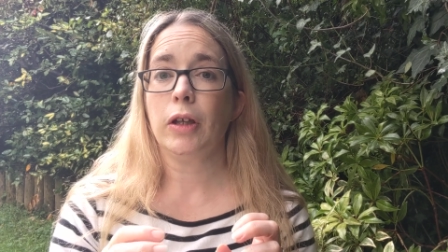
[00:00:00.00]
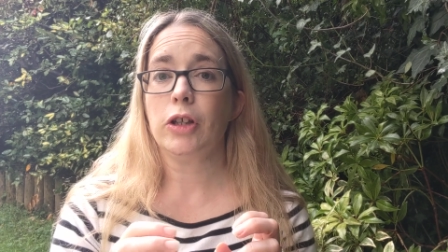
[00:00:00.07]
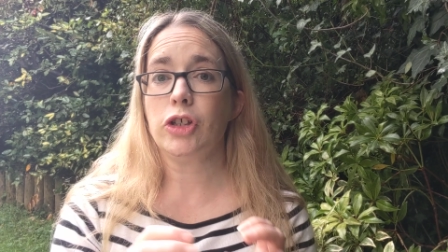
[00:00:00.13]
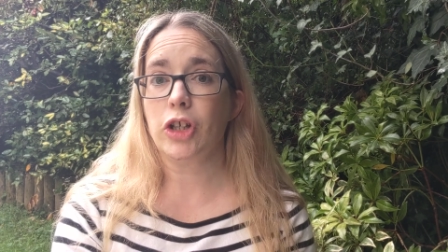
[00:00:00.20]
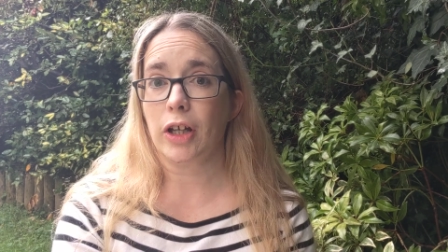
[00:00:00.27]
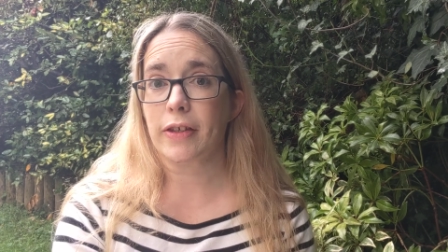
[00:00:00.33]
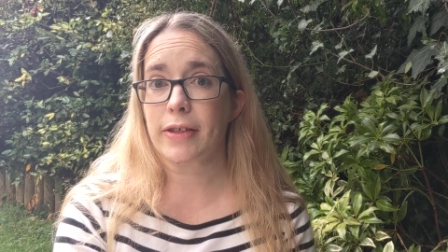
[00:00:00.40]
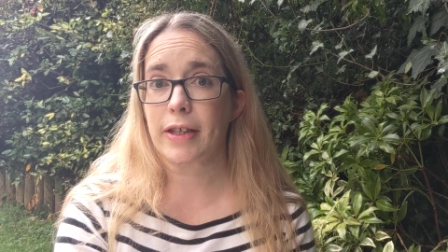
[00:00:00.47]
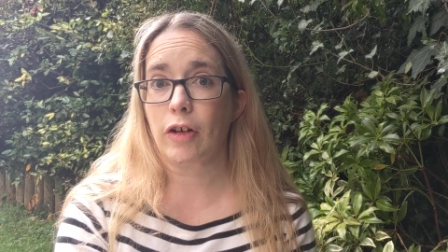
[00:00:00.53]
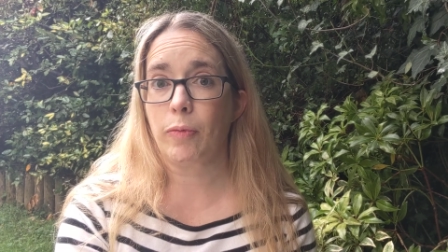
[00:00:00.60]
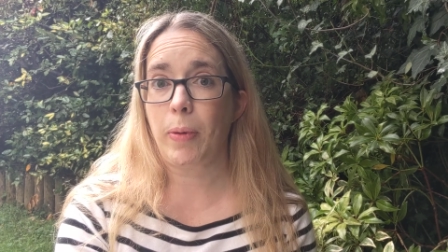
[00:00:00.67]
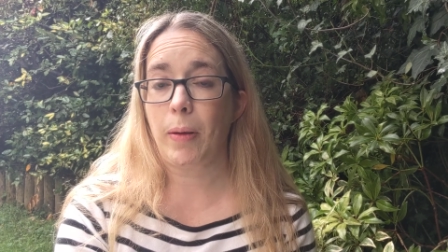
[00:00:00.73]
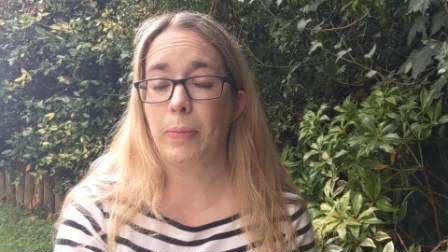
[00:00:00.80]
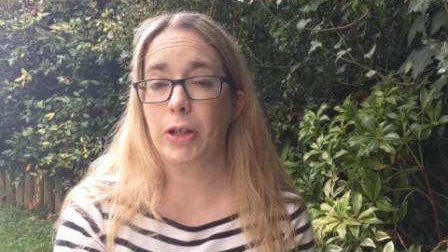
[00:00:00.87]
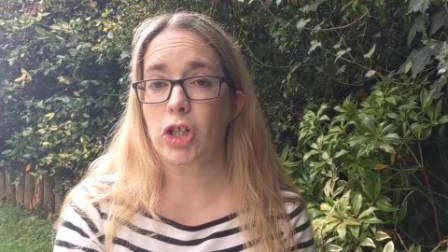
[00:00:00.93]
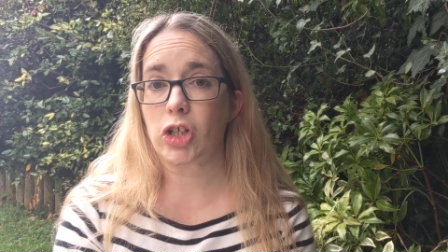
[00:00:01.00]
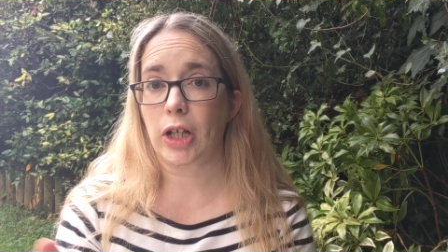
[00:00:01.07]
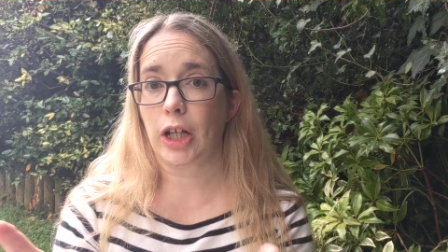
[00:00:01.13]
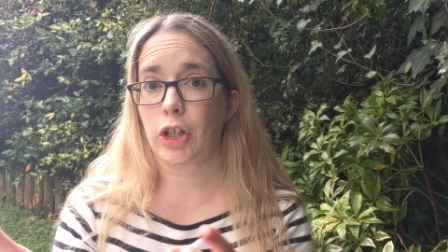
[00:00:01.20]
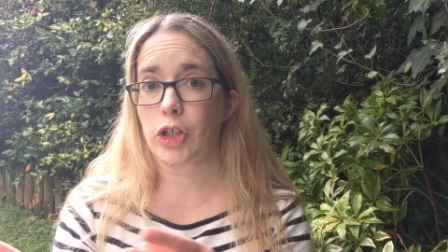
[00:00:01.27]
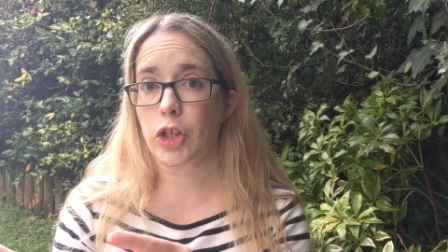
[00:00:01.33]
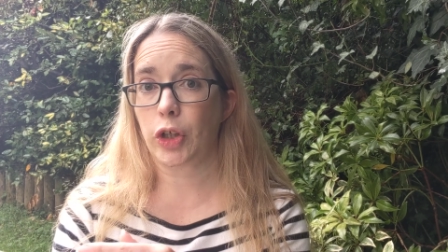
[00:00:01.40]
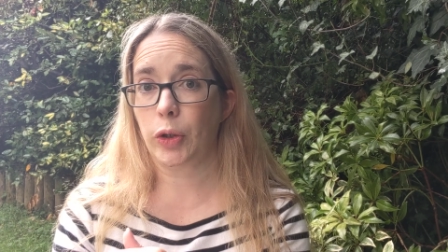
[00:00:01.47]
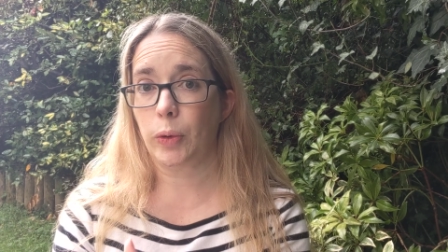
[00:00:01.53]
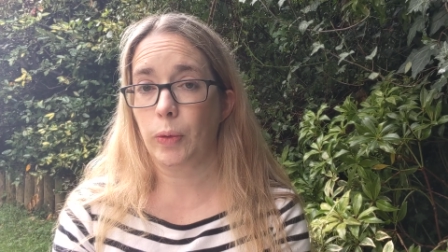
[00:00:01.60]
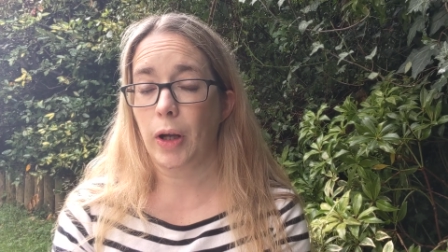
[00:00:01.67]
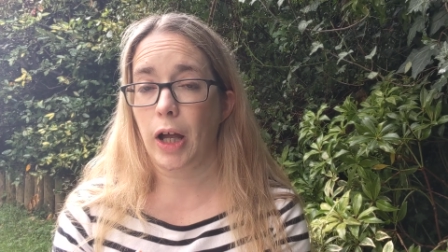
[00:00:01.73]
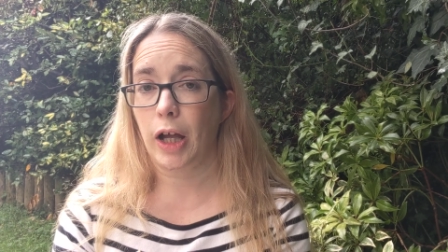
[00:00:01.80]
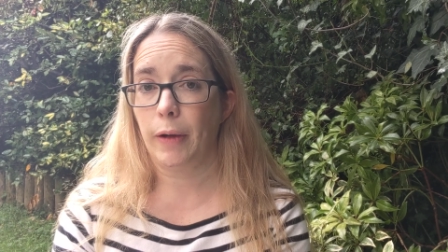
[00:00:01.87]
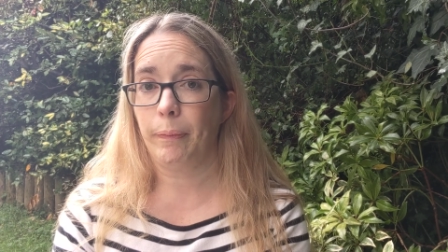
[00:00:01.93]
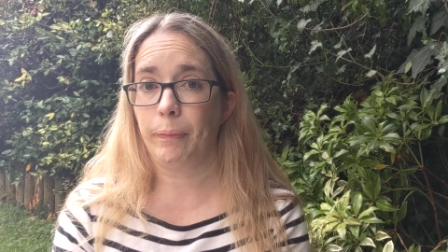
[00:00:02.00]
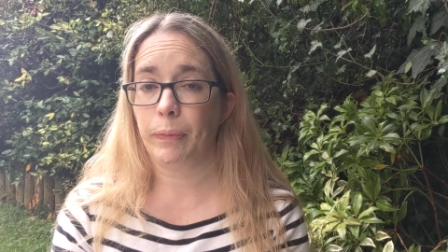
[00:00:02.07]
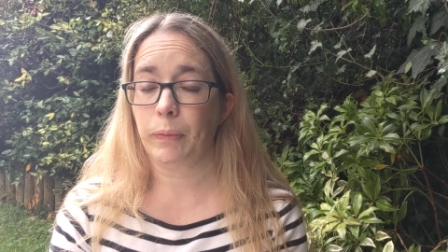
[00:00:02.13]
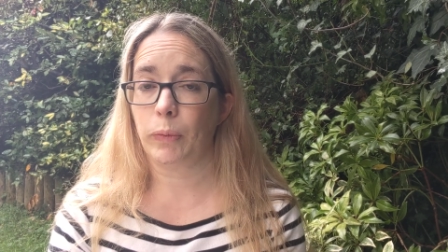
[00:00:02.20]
just self-publishing to um,